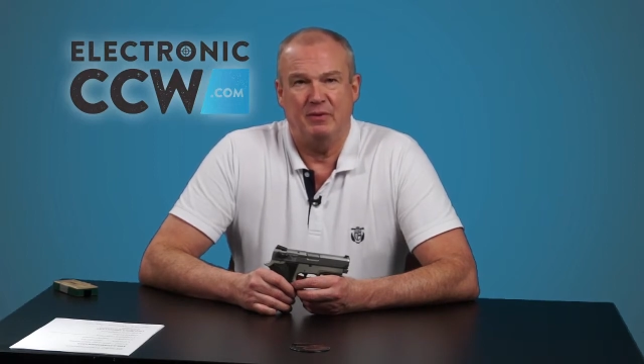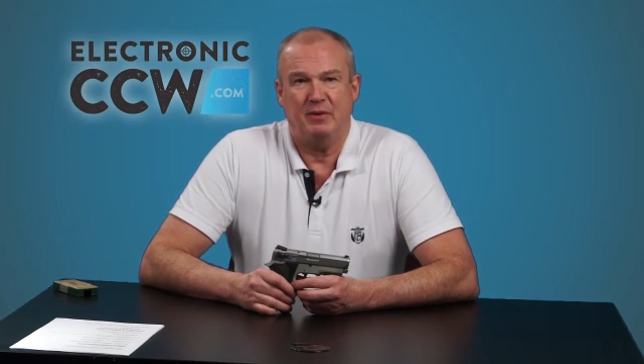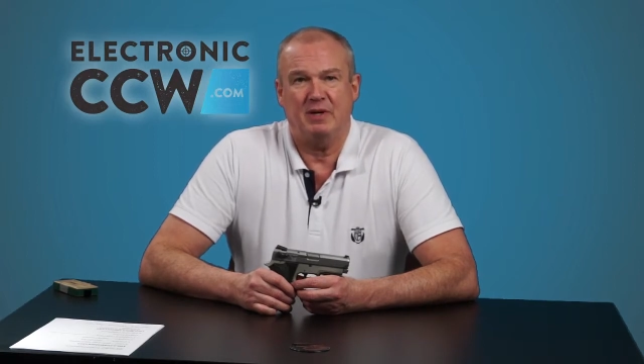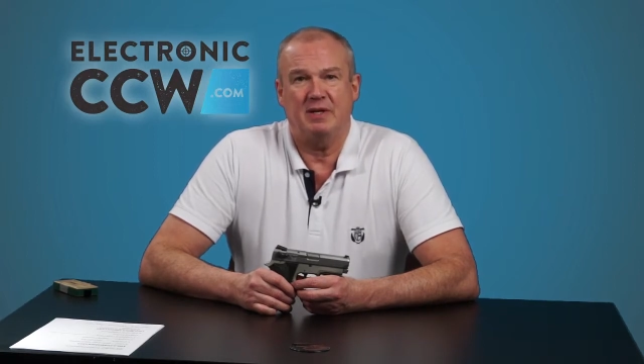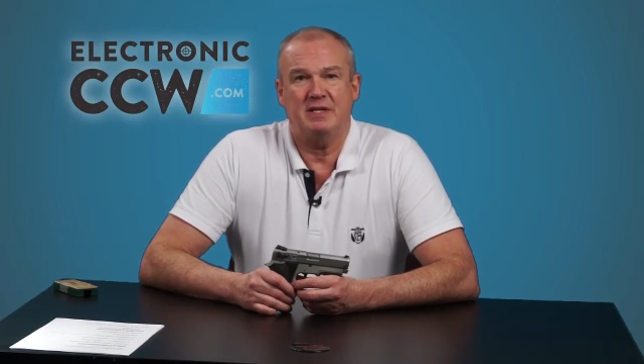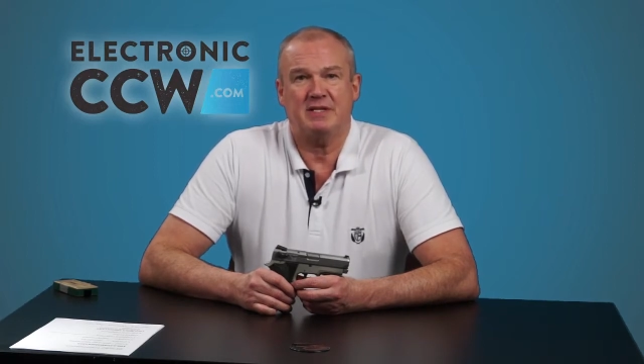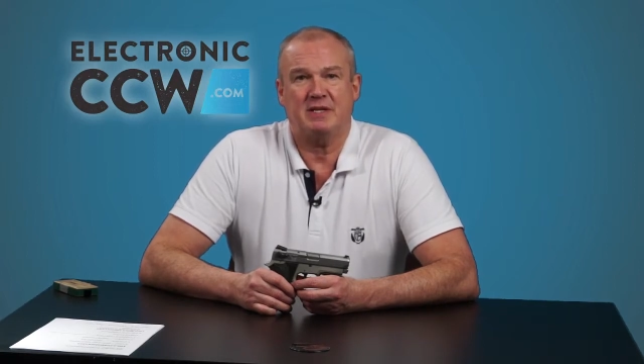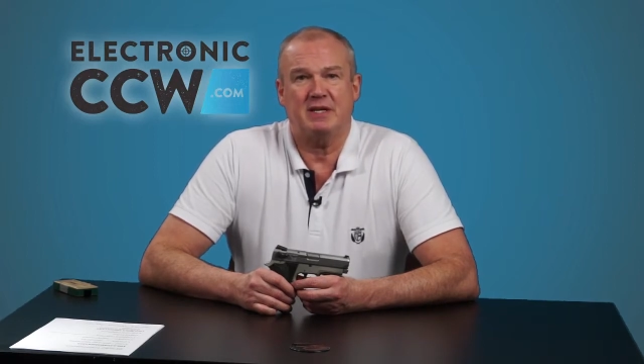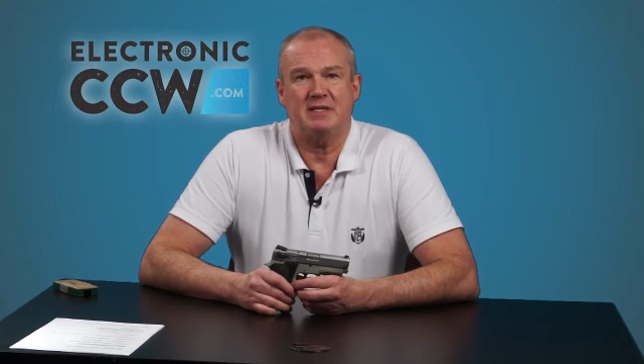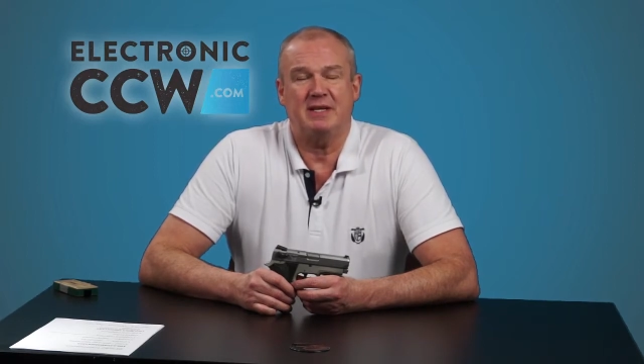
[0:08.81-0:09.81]
we're going to
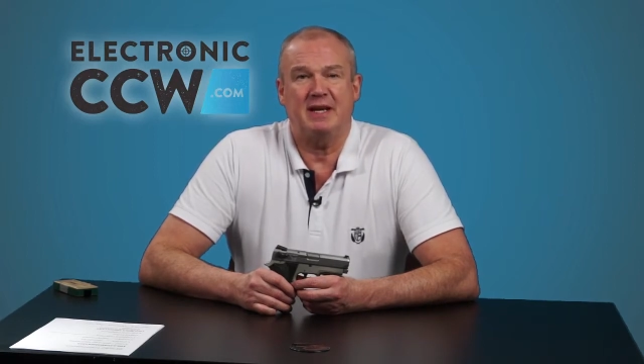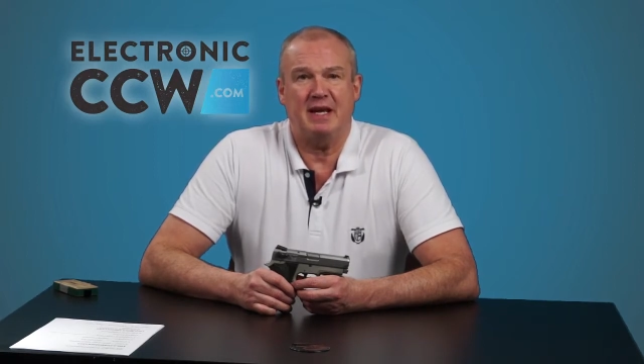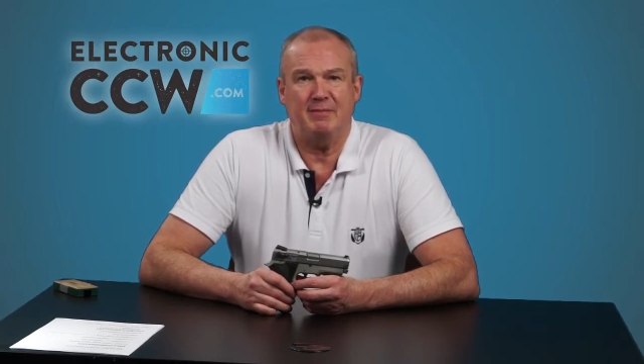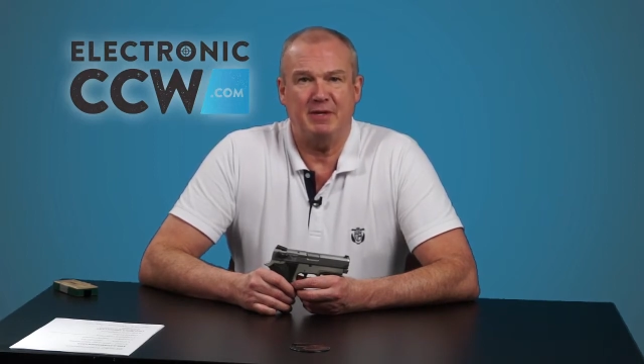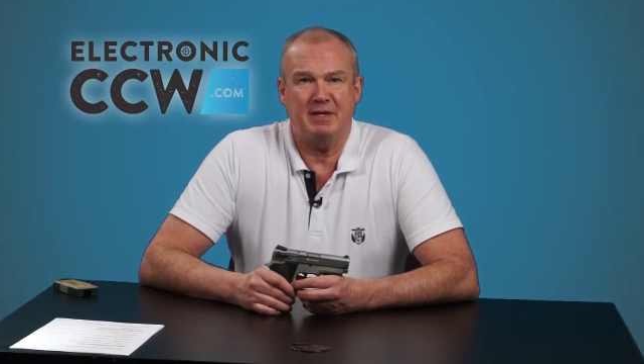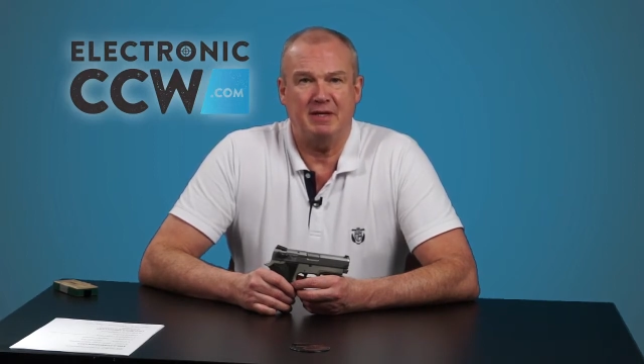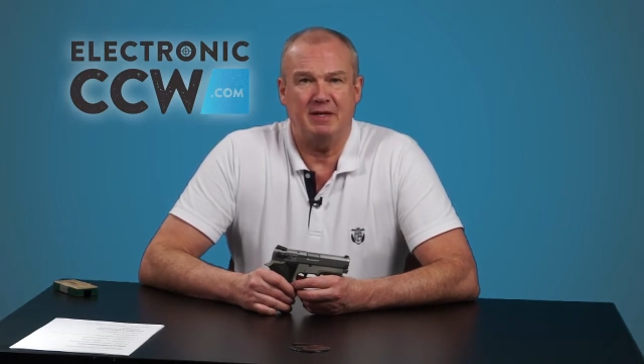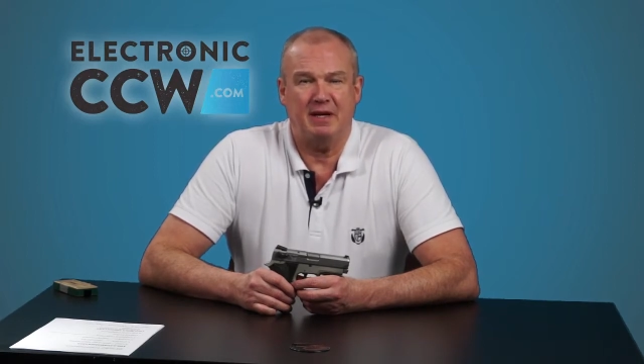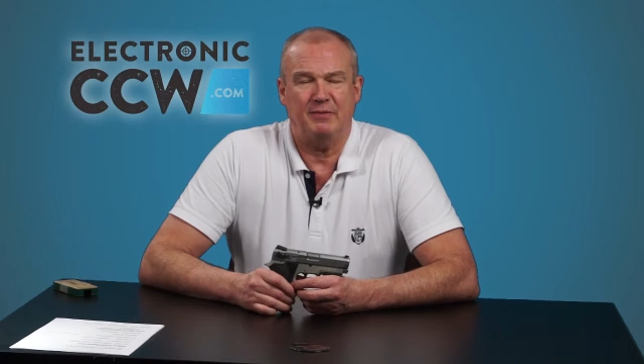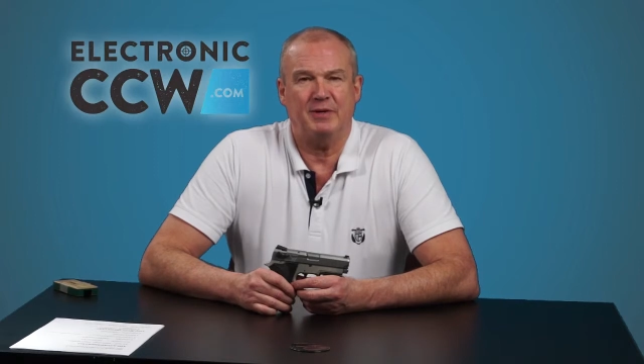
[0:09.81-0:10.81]
discuss aiming,
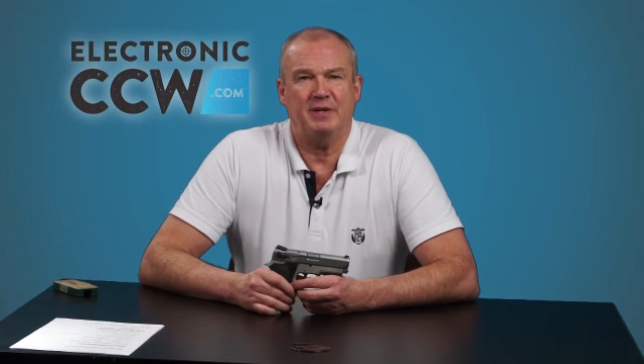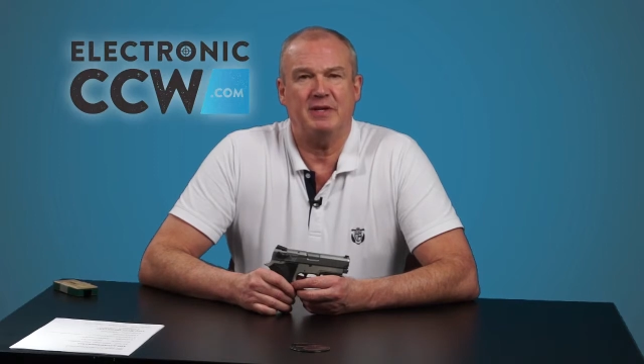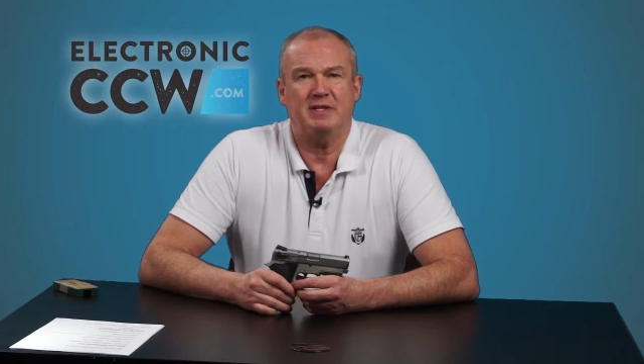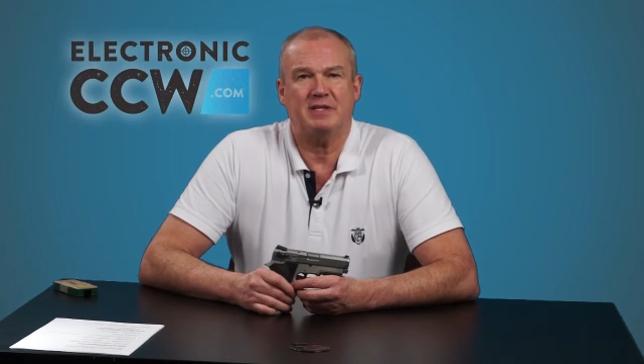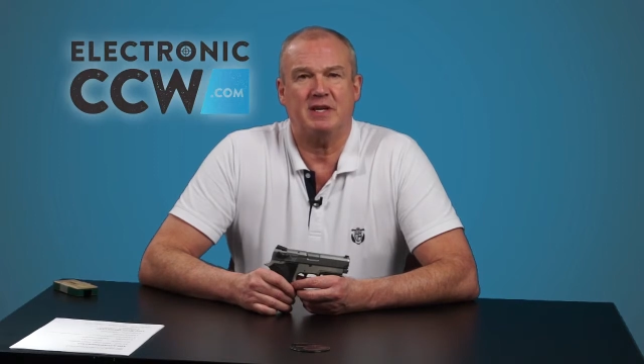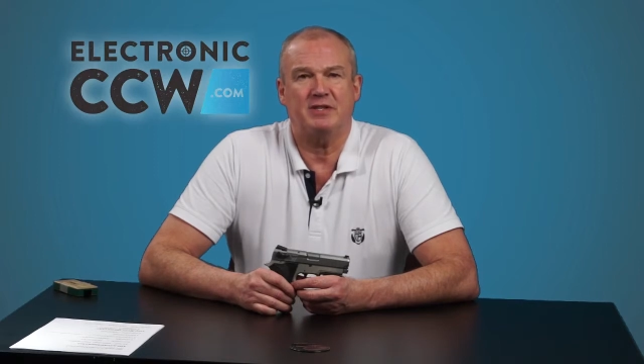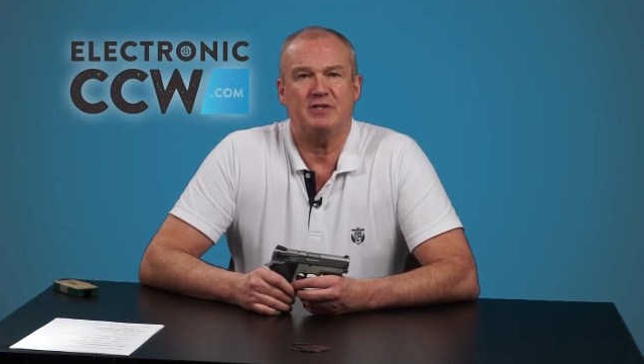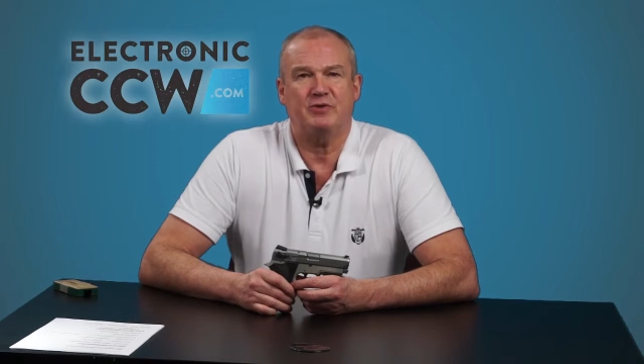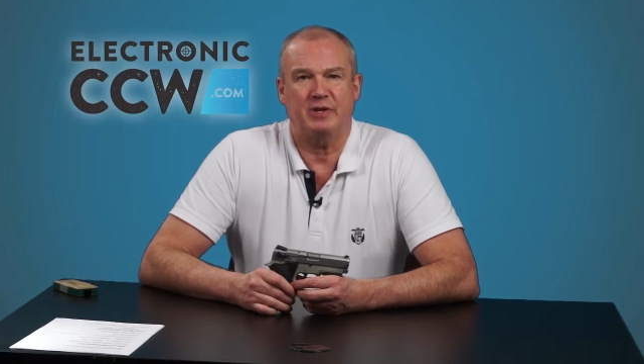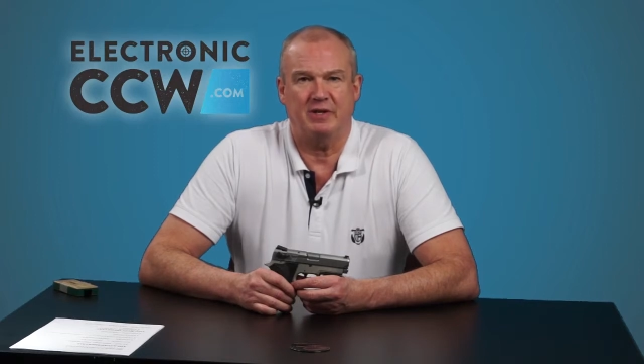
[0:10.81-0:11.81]
and we're going to discuss
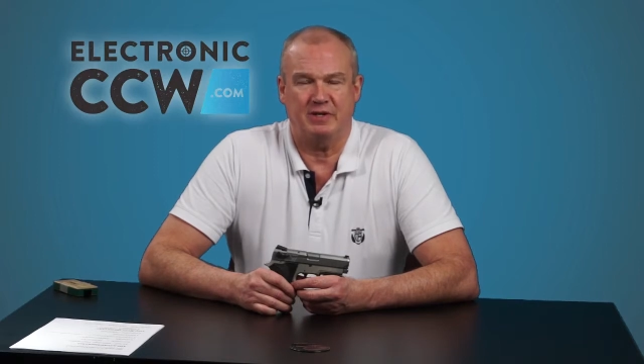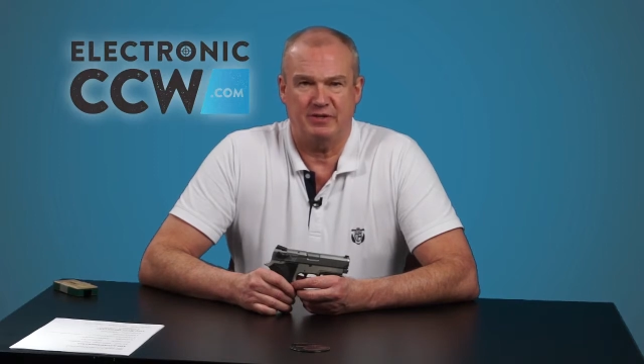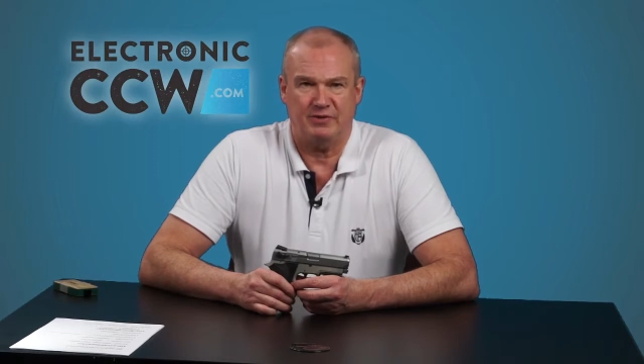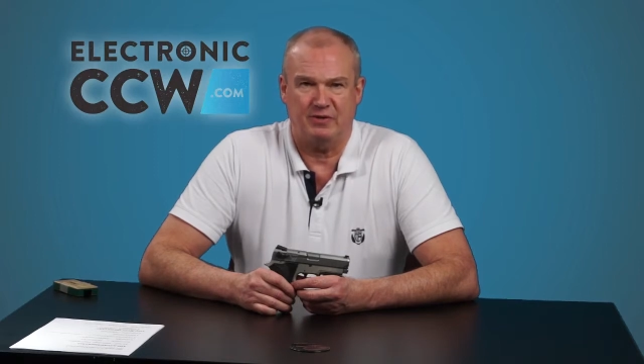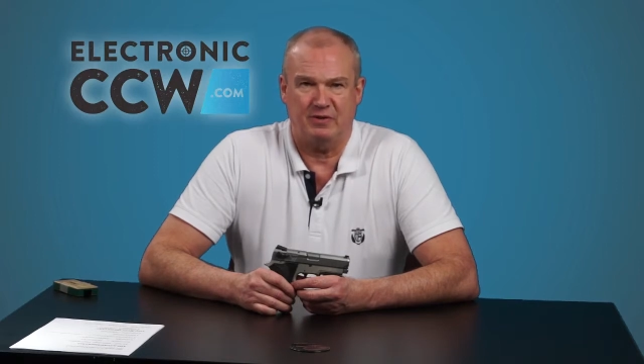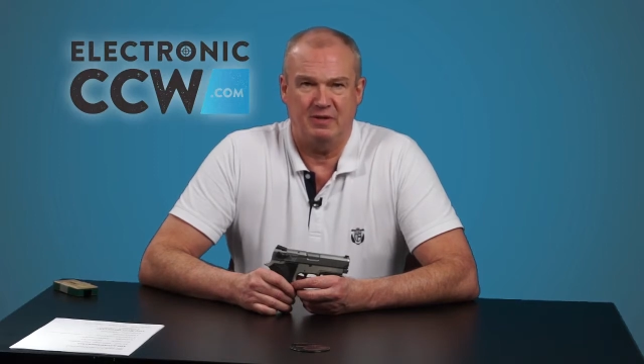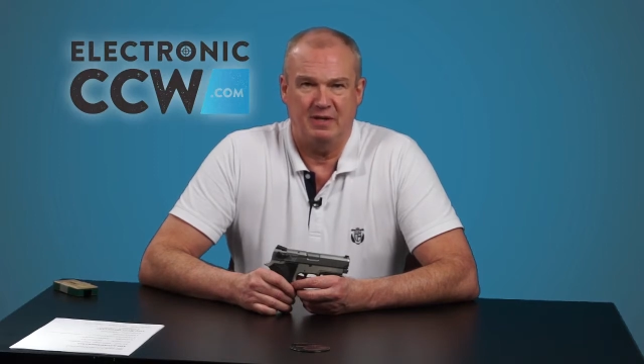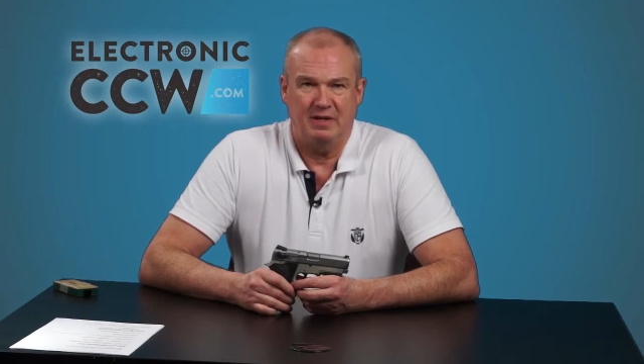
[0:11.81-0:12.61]
trigger control.